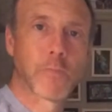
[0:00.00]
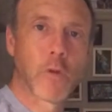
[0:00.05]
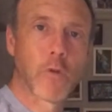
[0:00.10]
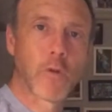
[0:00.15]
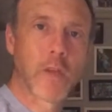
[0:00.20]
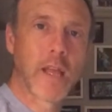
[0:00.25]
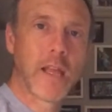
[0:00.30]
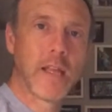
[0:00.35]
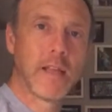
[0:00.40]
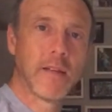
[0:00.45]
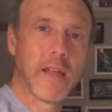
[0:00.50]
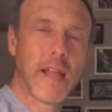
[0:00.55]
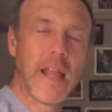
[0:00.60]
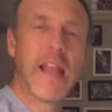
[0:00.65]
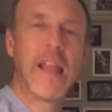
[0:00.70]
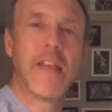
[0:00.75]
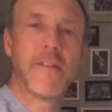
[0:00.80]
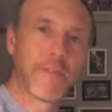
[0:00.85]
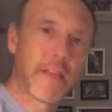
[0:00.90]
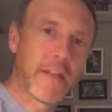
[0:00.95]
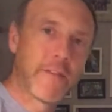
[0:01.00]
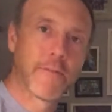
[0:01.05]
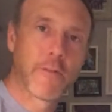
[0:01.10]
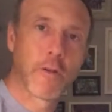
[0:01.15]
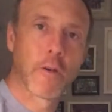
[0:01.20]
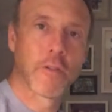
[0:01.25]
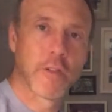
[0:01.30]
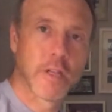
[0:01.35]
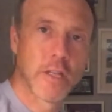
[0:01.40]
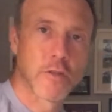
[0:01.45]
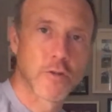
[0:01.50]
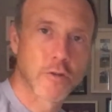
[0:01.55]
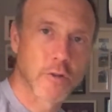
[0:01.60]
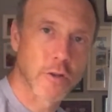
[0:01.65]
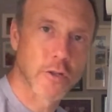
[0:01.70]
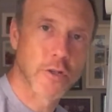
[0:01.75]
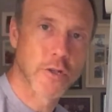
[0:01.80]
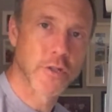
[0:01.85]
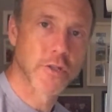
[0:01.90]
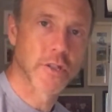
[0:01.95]
Okay, if they follow the
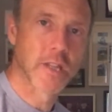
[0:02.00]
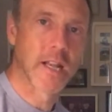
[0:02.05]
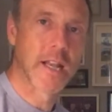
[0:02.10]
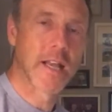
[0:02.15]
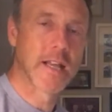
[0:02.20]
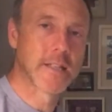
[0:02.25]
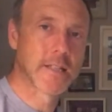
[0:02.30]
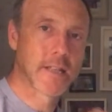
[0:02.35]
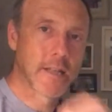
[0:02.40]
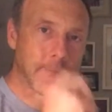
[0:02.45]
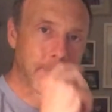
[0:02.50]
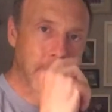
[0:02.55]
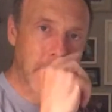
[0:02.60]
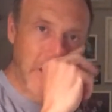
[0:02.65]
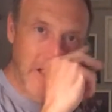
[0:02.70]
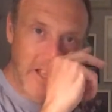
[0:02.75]
instructions to the letter,